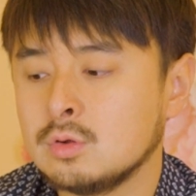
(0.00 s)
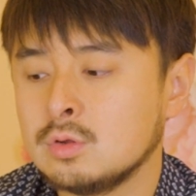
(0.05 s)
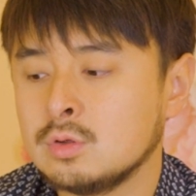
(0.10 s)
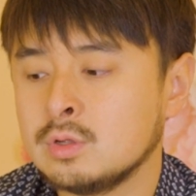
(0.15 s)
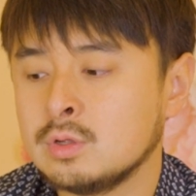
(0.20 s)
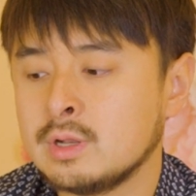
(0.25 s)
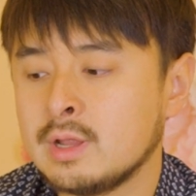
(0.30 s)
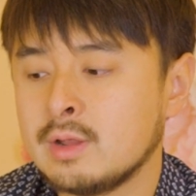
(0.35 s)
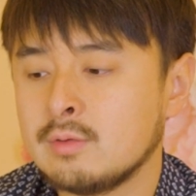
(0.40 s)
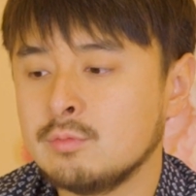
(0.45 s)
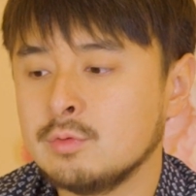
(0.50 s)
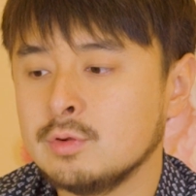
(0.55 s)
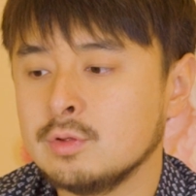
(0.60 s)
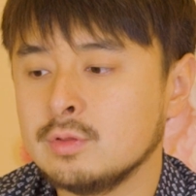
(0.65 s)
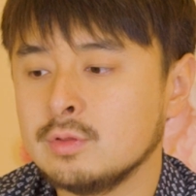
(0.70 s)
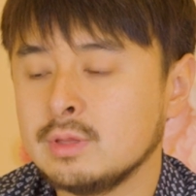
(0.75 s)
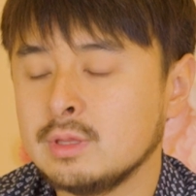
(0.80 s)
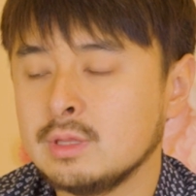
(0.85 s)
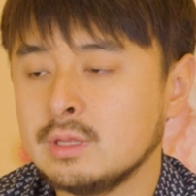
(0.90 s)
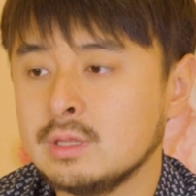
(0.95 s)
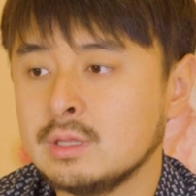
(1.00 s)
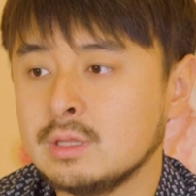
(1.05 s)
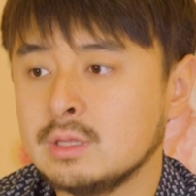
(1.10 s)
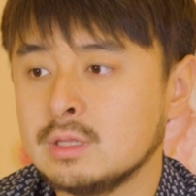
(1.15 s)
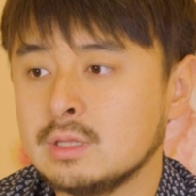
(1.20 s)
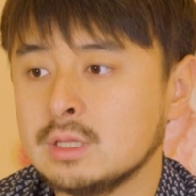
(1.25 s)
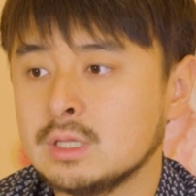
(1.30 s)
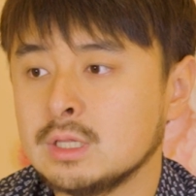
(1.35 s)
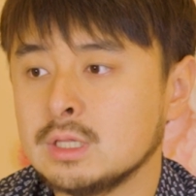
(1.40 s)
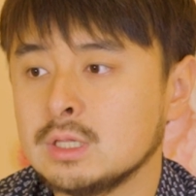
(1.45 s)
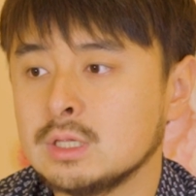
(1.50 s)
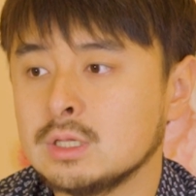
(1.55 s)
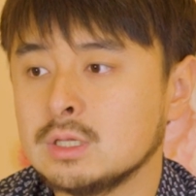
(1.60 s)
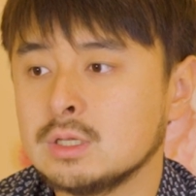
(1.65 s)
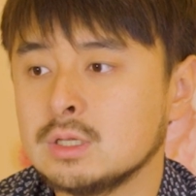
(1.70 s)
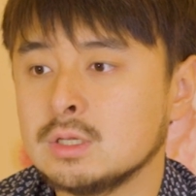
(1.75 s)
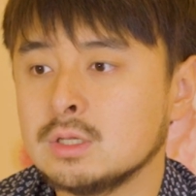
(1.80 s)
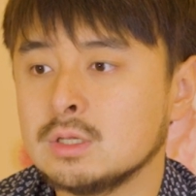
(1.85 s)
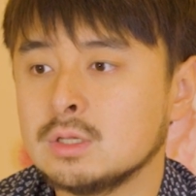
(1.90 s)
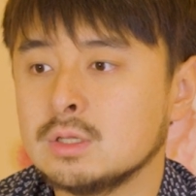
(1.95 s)
could have really
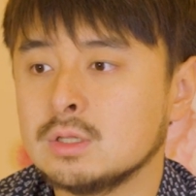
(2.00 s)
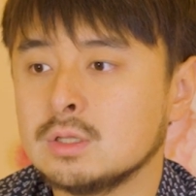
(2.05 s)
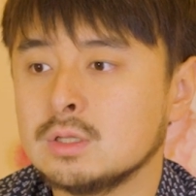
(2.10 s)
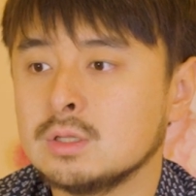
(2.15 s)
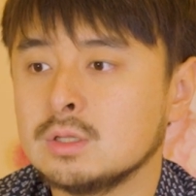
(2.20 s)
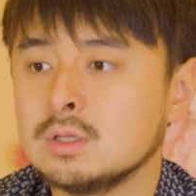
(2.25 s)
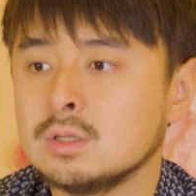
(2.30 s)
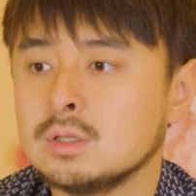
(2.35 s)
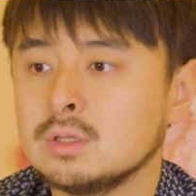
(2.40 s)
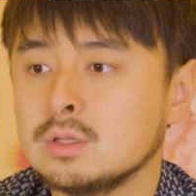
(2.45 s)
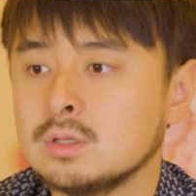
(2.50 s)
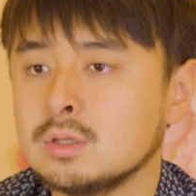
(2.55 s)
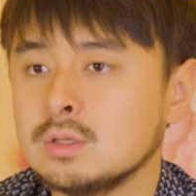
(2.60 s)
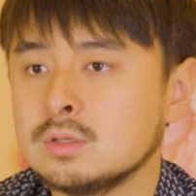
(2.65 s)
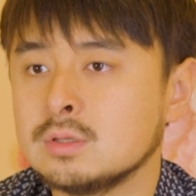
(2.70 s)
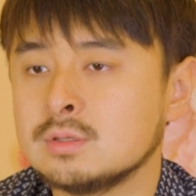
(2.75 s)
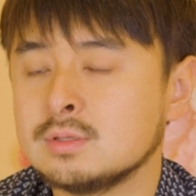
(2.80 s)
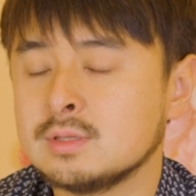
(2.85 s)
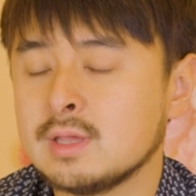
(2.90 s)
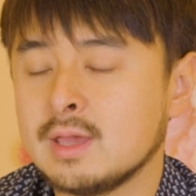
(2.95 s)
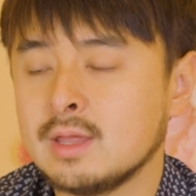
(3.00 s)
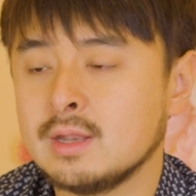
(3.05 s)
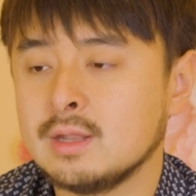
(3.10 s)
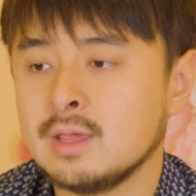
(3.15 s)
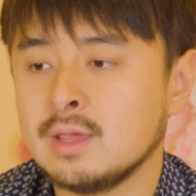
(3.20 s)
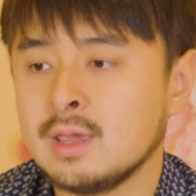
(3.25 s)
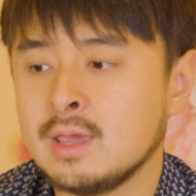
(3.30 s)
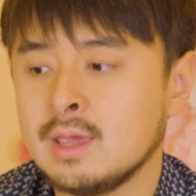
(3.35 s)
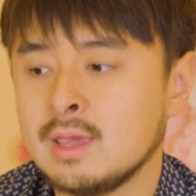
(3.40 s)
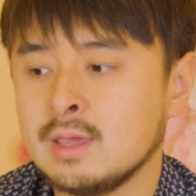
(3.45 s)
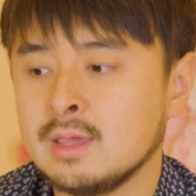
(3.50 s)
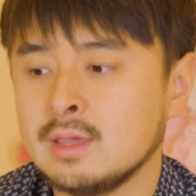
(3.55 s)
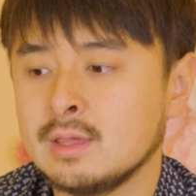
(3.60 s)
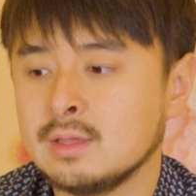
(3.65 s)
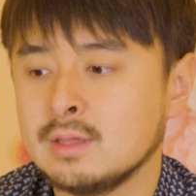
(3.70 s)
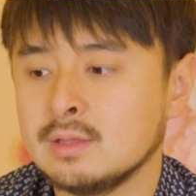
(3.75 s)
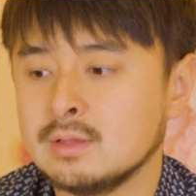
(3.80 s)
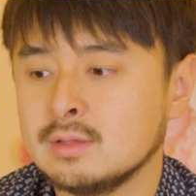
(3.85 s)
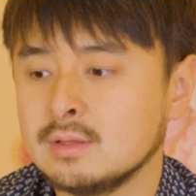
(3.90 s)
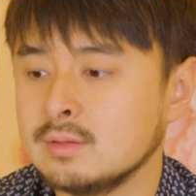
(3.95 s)
said,
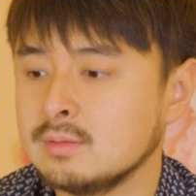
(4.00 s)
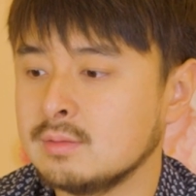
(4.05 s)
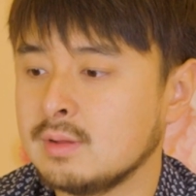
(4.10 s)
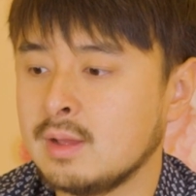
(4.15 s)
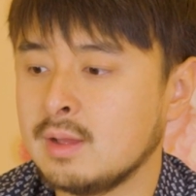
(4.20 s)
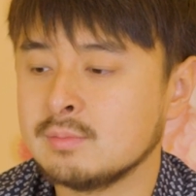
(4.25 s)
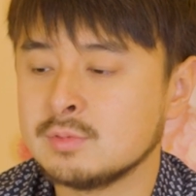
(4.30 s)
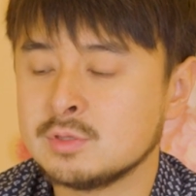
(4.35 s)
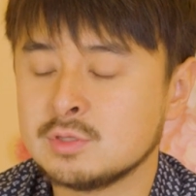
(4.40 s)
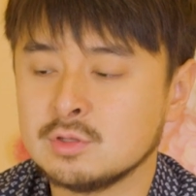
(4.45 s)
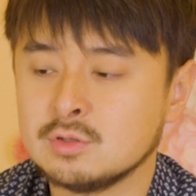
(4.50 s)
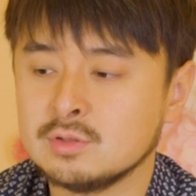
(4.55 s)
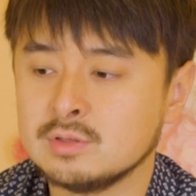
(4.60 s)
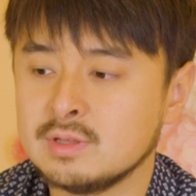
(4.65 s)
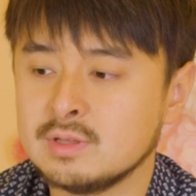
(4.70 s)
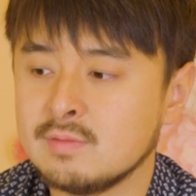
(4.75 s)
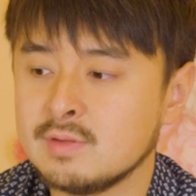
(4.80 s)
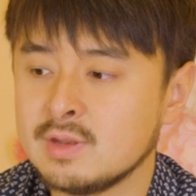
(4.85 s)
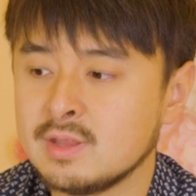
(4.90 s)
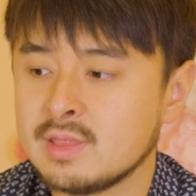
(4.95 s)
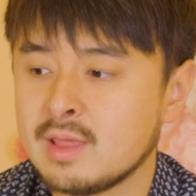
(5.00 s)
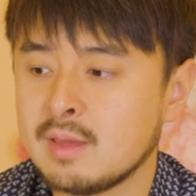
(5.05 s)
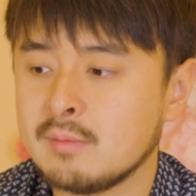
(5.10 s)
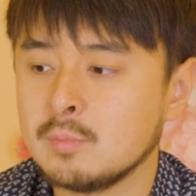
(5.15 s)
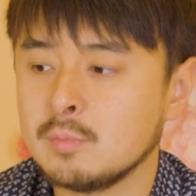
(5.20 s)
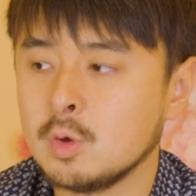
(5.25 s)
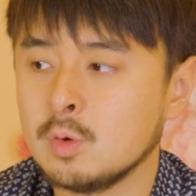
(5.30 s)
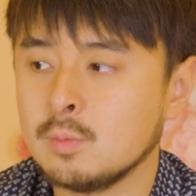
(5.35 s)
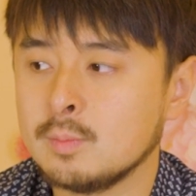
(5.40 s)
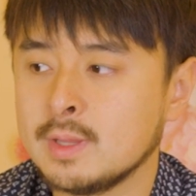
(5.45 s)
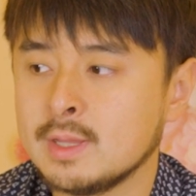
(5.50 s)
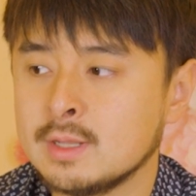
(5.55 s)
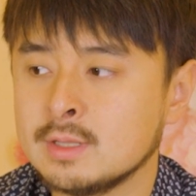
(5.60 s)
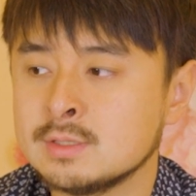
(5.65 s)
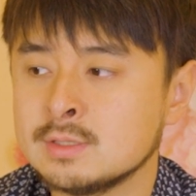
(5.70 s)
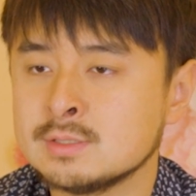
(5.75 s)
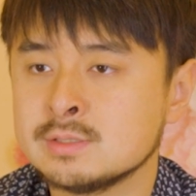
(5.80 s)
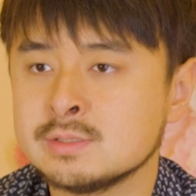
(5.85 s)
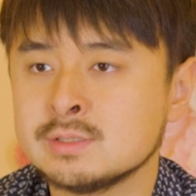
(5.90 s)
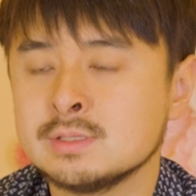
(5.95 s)
hey, I'm still living in that
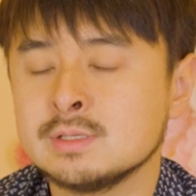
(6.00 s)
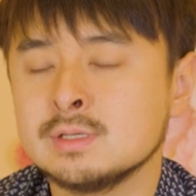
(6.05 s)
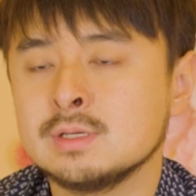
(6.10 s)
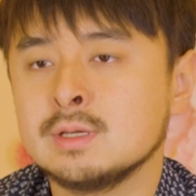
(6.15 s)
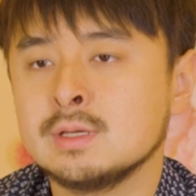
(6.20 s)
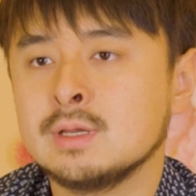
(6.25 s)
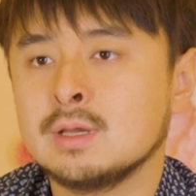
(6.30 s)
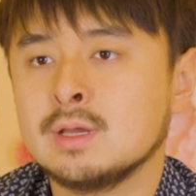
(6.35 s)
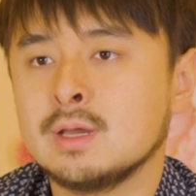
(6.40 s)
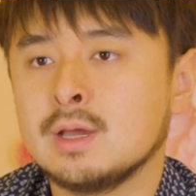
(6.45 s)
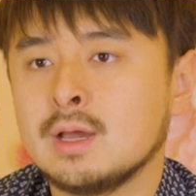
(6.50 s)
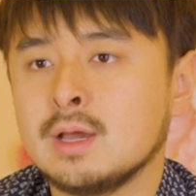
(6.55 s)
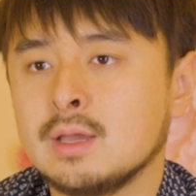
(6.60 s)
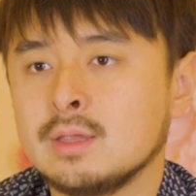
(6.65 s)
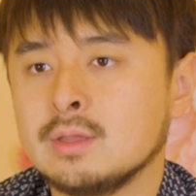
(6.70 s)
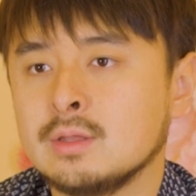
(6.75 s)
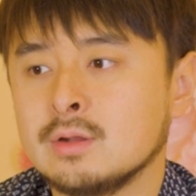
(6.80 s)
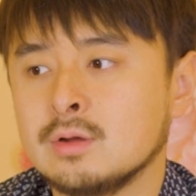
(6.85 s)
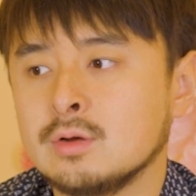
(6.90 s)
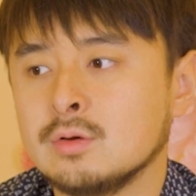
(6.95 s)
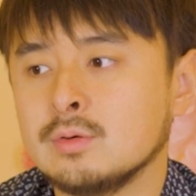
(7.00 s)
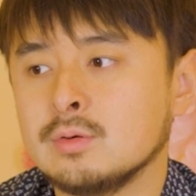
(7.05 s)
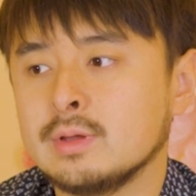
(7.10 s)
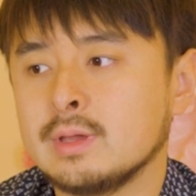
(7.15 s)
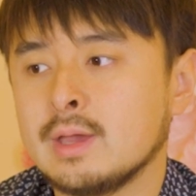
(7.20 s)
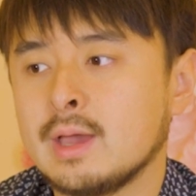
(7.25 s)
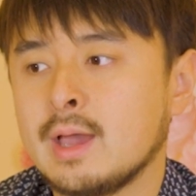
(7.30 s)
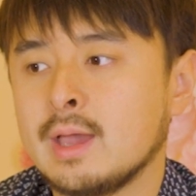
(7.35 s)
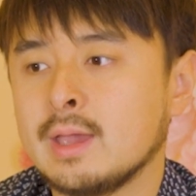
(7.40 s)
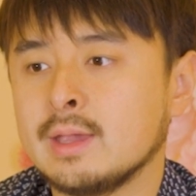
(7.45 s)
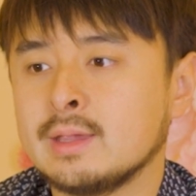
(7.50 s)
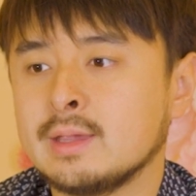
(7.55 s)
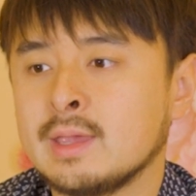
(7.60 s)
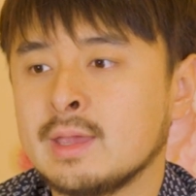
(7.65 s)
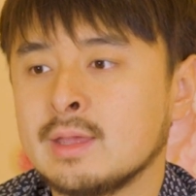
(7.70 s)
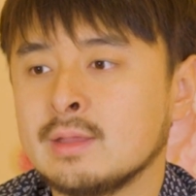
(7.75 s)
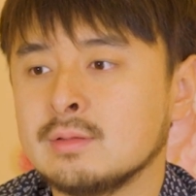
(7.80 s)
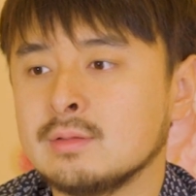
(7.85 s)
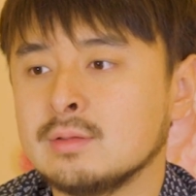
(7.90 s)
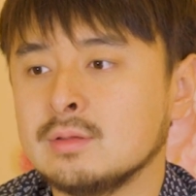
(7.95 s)
moment. You know, I
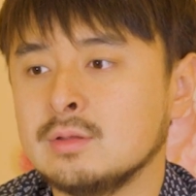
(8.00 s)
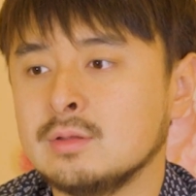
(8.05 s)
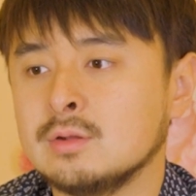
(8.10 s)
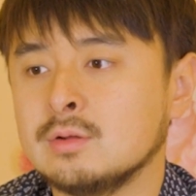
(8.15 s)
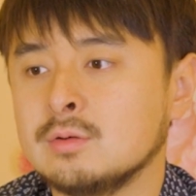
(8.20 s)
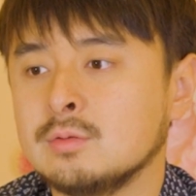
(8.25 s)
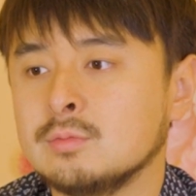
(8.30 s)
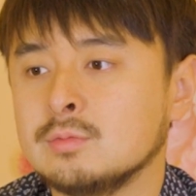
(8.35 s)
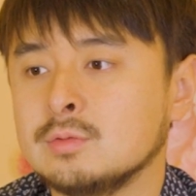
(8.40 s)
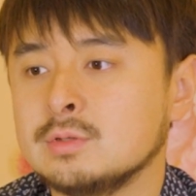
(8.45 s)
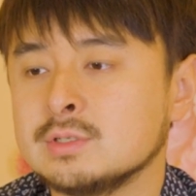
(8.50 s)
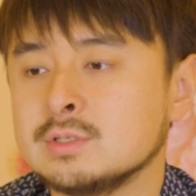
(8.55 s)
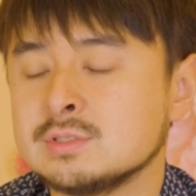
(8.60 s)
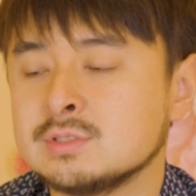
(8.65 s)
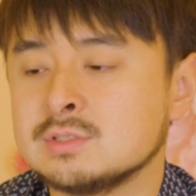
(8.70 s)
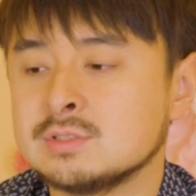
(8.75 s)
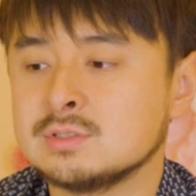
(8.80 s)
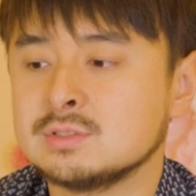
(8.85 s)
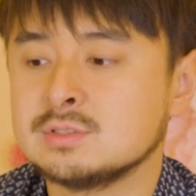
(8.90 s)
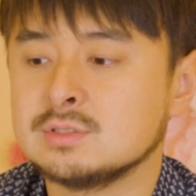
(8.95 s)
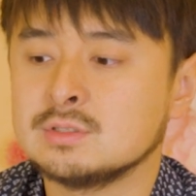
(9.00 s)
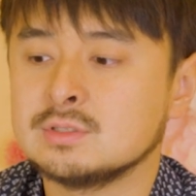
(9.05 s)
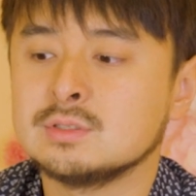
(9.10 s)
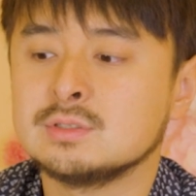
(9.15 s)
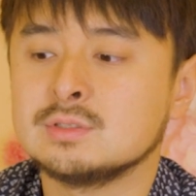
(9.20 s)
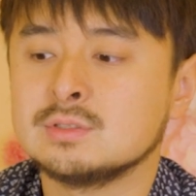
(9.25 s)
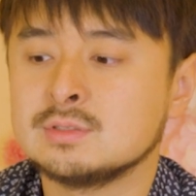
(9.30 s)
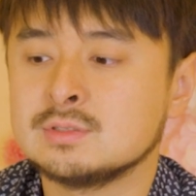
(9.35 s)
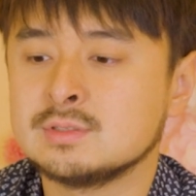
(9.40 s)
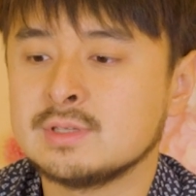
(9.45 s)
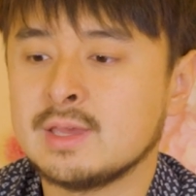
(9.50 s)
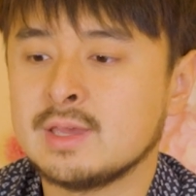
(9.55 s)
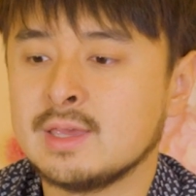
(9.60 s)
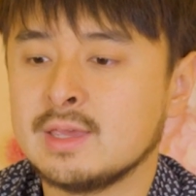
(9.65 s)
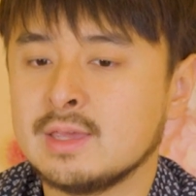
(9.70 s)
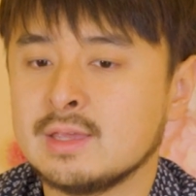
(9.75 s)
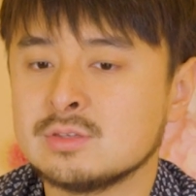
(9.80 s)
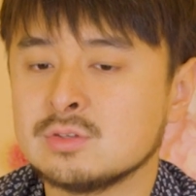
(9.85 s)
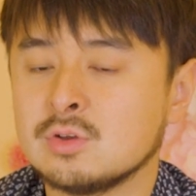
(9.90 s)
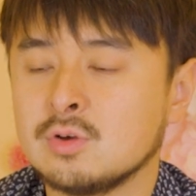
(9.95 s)
can't, you know, just
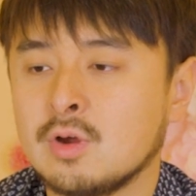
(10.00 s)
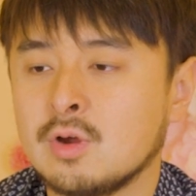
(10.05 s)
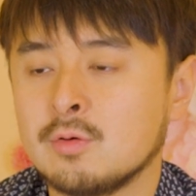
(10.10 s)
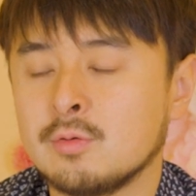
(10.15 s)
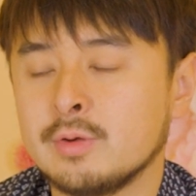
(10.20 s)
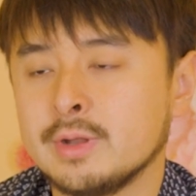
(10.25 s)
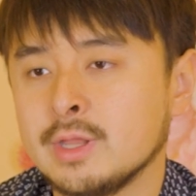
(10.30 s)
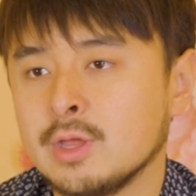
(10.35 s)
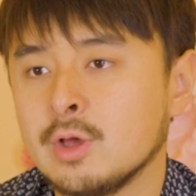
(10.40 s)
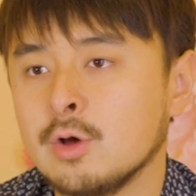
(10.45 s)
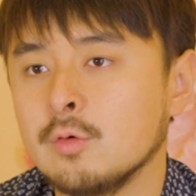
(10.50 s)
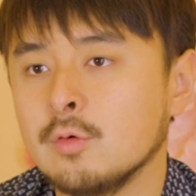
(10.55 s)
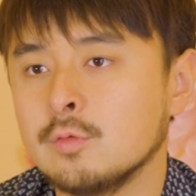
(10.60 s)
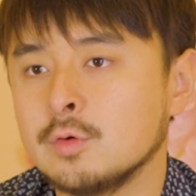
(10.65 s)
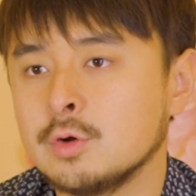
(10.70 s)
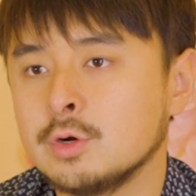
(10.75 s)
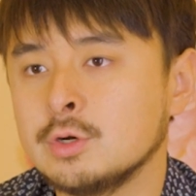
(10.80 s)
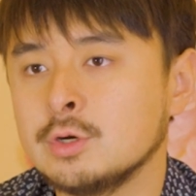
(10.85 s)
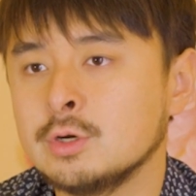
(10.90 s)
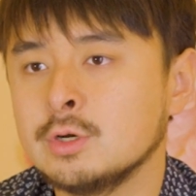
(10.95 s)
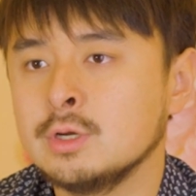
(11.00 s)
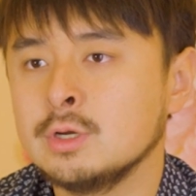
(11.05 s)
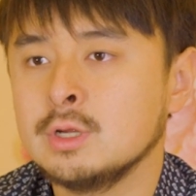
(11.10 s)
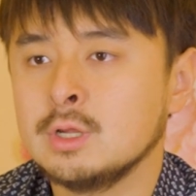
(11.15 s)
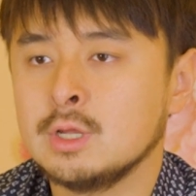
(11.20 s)
say it's already over.